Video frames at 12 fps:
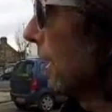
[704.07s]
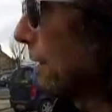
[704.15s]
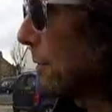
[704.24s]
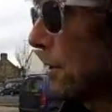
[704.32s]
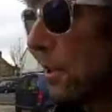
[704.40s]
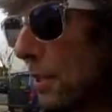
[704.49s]

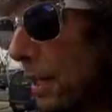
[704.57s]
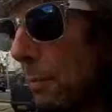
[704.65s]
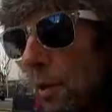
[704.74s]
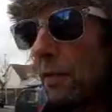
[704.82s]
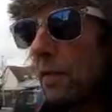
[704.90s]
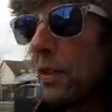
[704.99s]
which is named
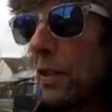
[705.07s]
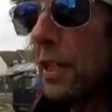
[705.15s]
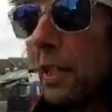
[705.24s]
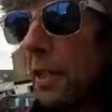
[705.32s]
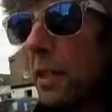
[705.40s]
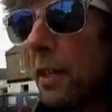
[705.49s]
after
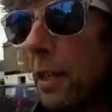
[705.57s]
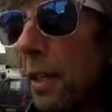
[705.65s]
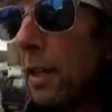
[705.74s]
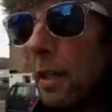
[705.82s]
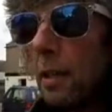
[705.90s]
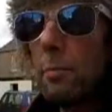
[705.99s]
the
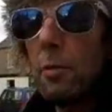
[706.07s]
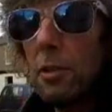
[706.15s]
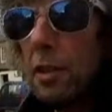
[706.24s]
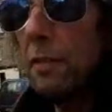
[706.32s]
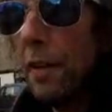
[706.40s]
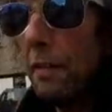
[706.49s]

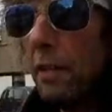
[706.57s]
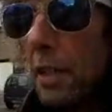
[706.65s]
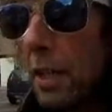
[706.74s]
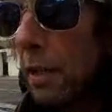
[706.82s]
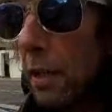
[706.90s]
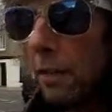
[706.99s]
Broughty Ferry
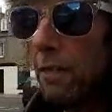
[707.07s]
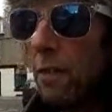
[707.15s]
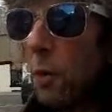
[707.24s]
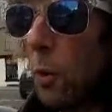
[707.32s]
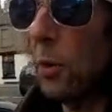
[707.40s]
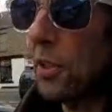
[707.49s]

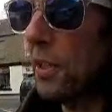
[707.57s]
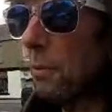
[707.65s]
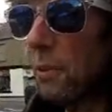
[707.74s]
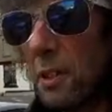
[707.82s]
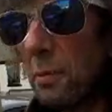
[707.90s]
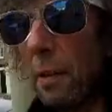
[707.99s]
fort. There
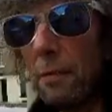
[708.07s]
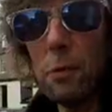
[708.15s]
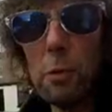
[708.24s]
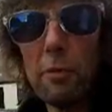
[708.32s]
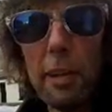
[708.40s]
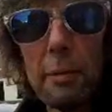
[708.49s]
used to be a
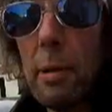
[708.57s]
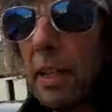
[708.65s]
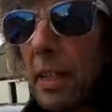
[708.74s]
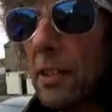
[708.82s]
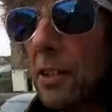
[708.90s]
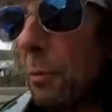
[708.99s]
fort around by
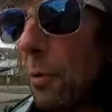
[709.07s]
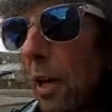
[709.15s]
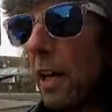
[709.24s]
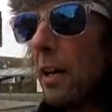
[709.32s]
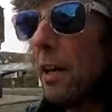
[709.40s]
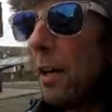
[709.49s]
here
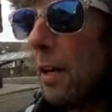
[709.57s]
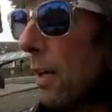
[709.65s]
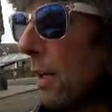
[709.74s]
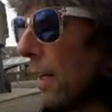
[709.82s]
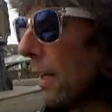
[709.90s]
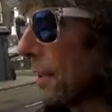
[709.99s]
somewhere
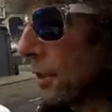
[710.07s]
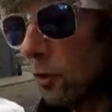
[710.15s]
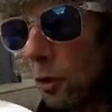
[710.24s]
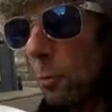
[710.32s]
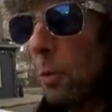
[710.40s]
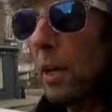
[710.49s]
in the
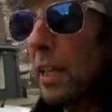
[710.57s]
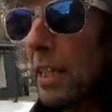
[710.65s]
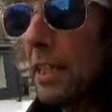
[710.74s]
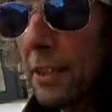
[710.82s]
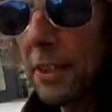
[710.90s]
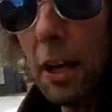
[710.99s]

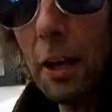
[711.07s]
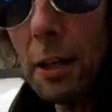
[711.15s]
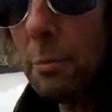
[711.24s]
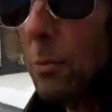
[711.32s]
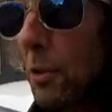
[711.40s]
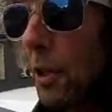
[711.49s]
Cromwellian
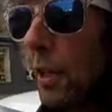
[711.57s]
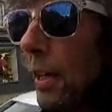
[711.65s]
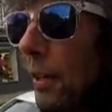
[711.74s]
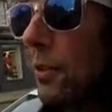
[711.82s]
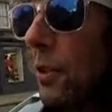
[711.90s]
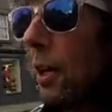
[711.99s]
times,
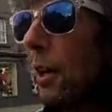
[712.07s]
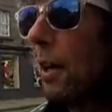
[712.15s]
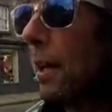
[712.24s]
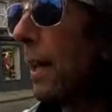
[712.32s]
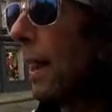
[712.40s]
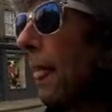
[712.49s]
yes.
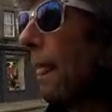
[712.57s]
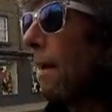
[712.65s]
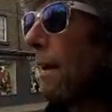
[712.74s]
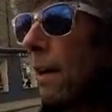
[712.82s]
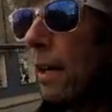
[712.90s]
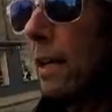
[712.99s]

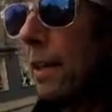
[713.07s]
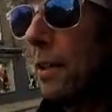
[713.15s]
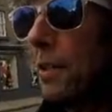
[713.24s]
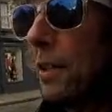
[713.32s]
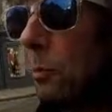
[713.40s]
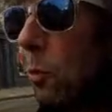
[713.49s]

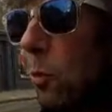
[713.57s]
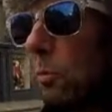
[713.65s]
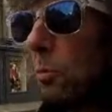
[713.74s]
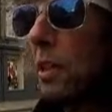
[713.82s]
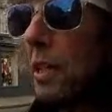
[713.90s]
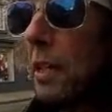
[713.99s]
There's an
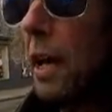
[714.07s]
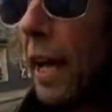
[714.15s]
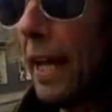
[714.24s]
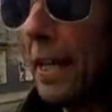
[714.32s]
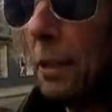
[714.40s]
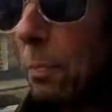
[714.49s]
award-winning
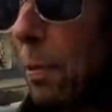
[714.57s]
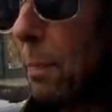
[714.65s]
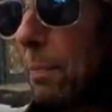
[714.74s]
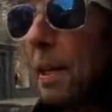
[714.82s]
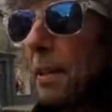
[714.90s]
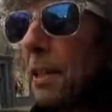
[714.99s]
ale
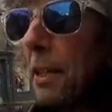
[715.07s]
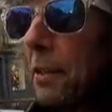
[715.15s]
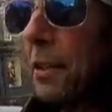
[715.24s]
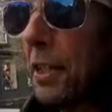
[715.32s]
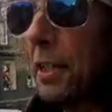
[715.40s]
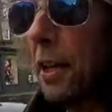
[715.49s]
pub down here, the